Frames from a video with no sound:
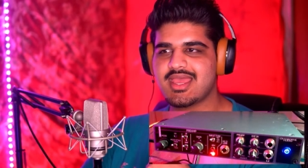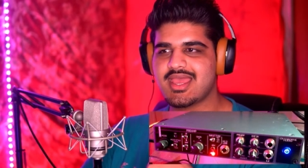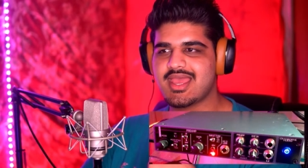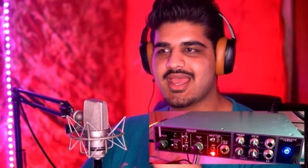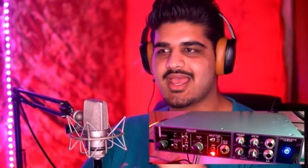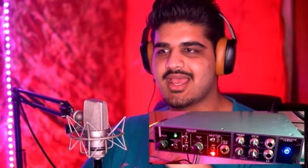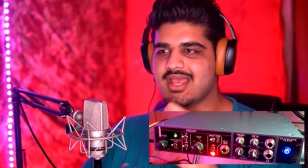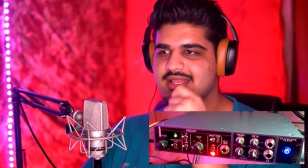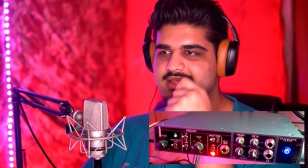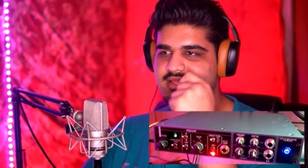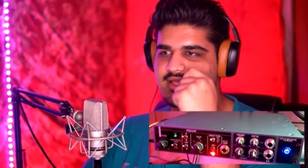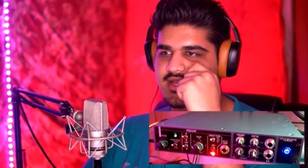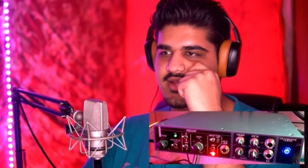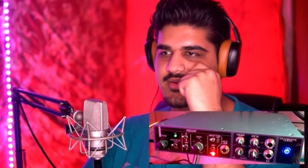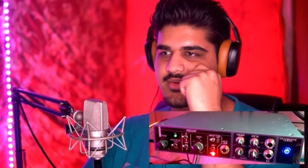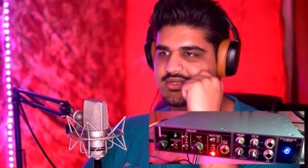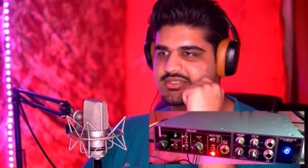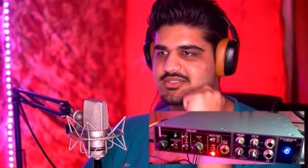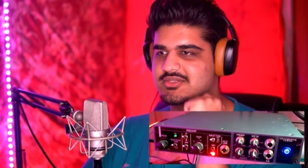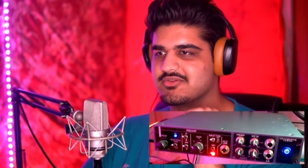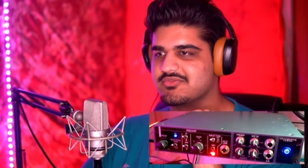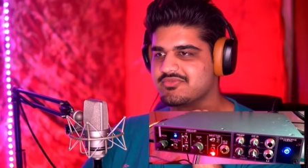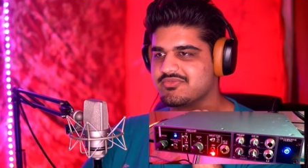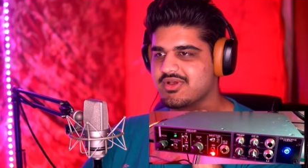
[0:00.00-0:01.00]
And then I went
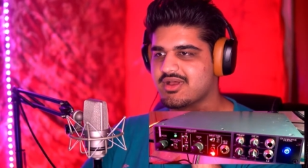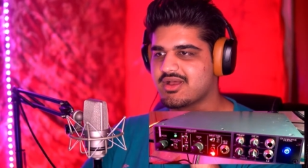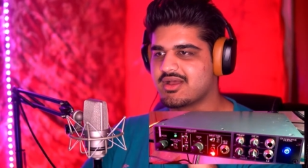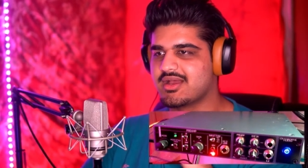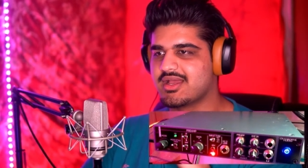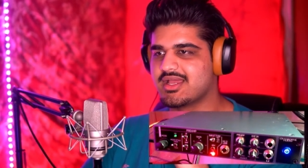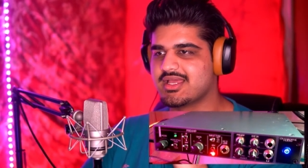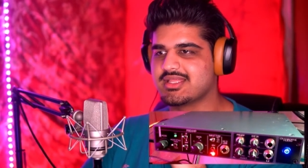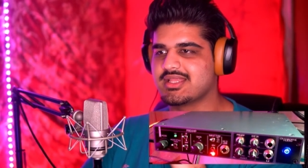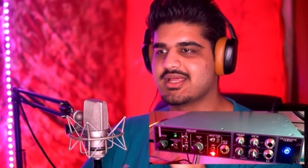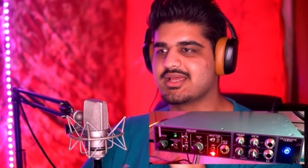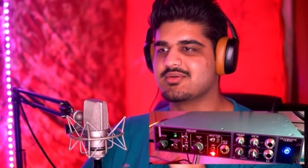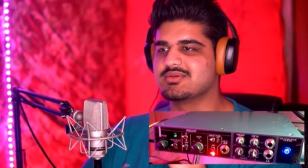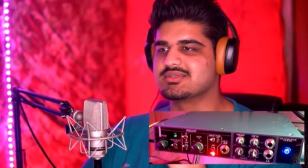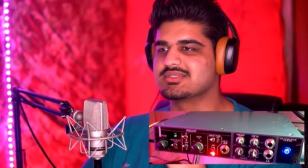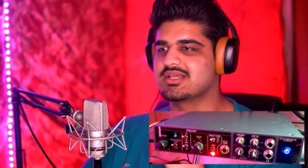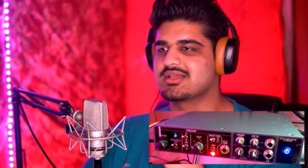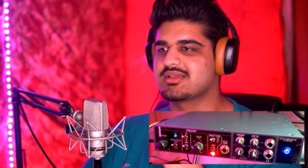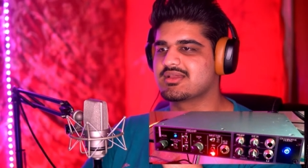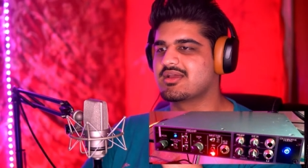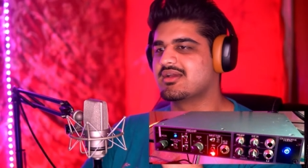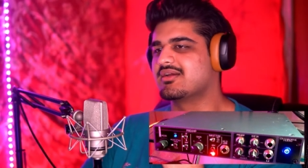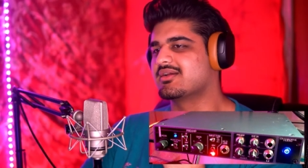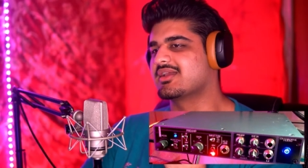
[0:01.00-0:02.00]
too far and I was
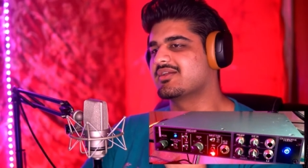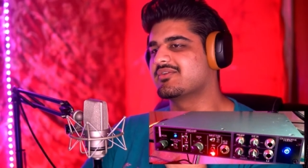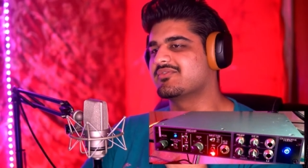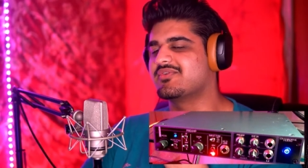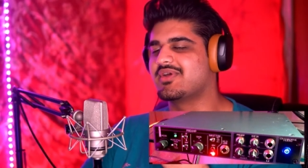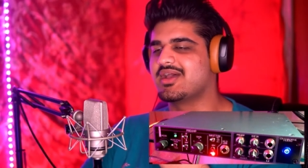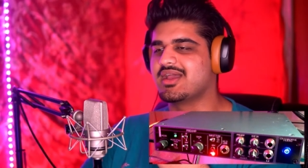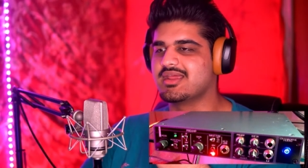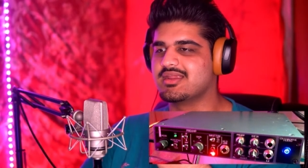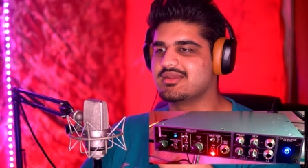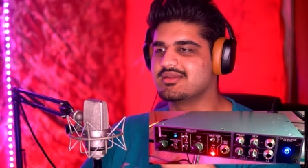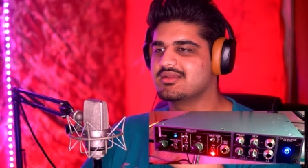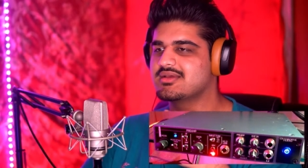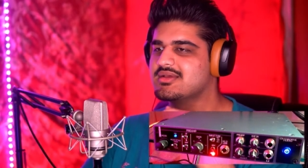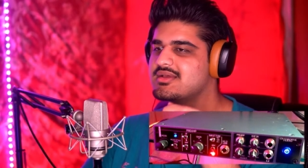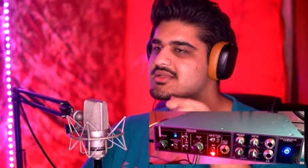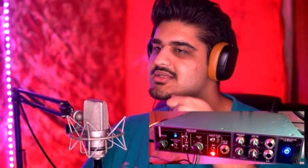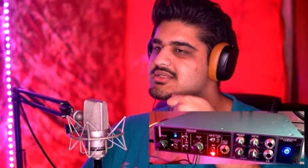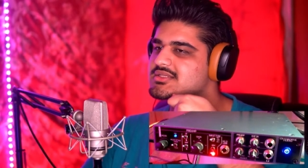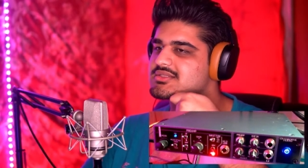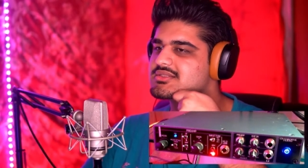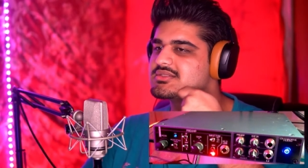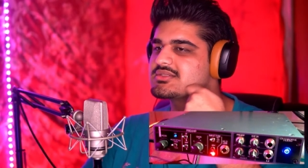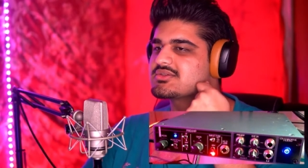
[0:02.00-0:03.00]
like, okay, fine,
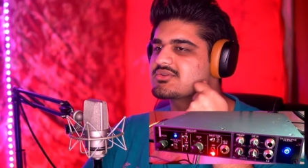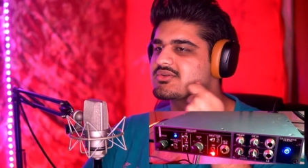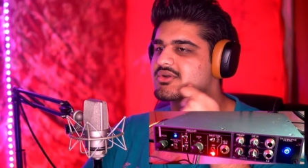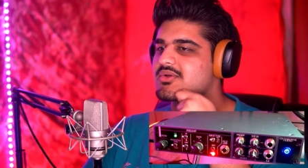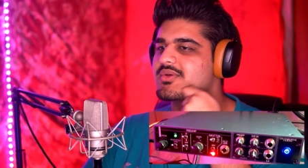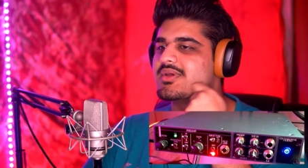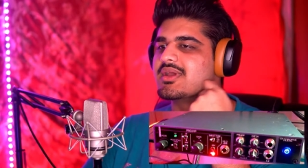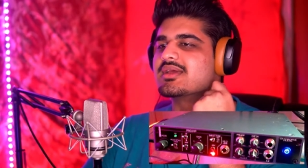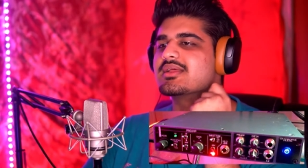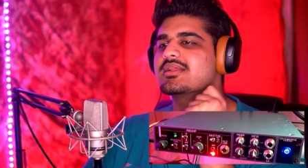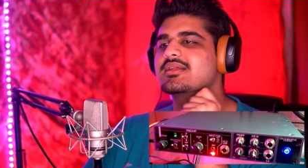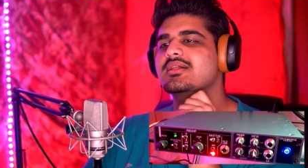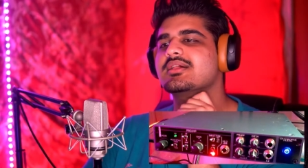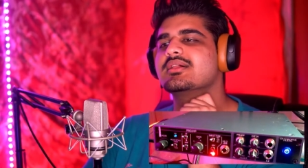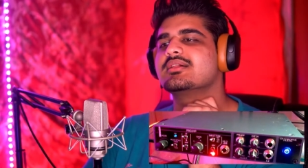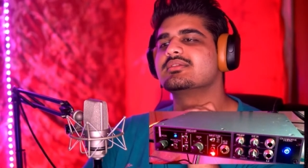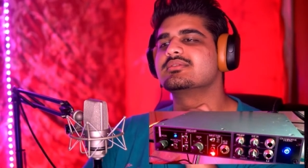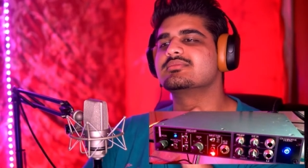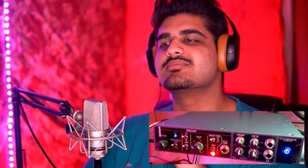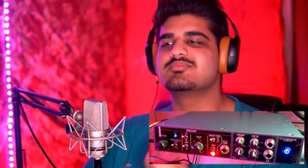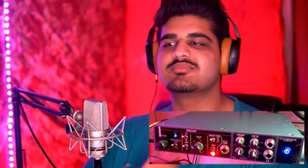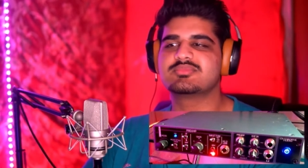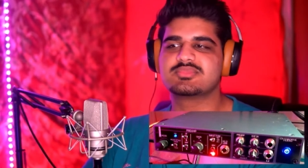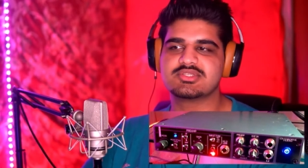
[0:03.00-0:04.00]
screw it.
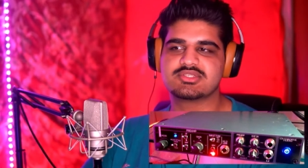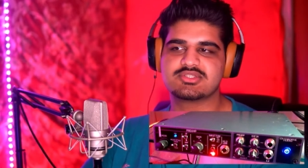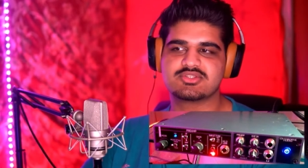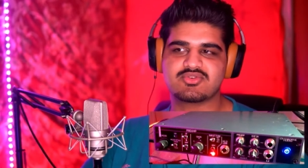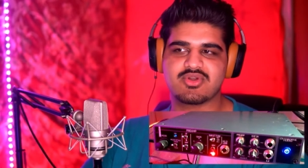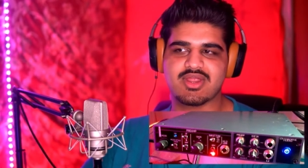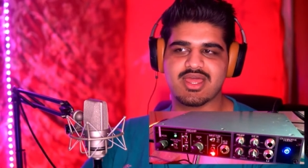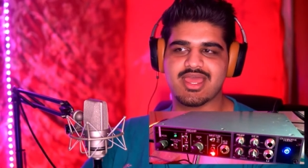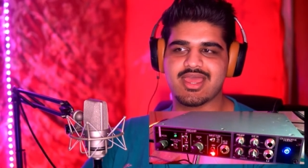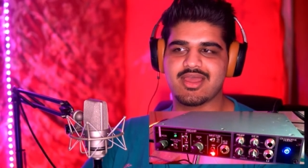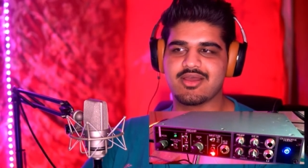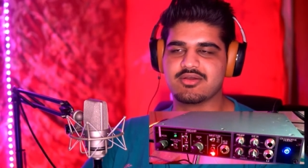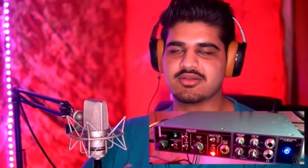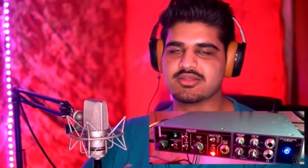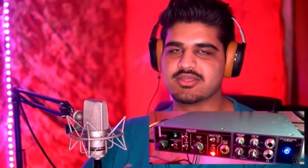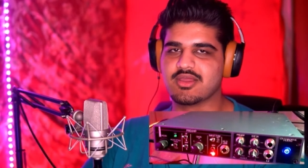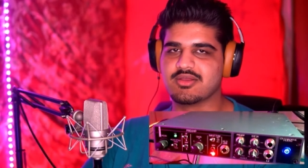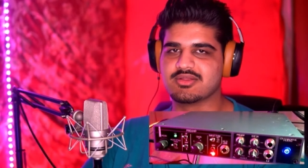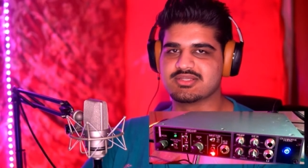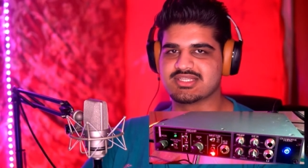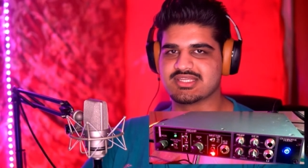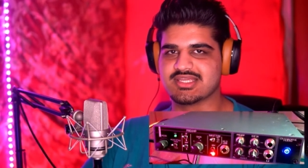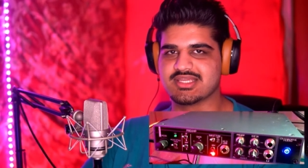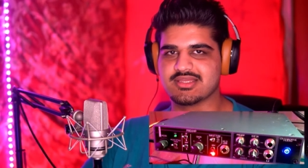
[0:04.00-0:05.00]
I'll try out a
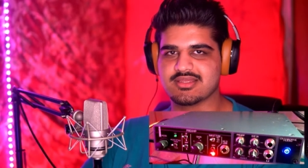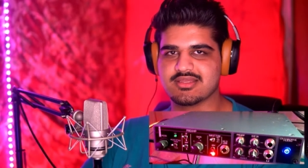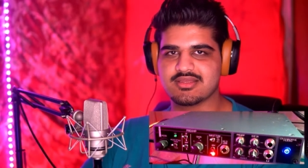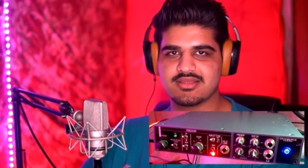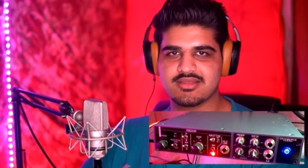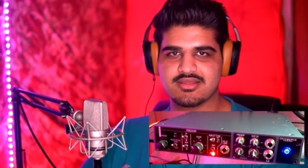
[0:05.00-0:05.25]
goatee.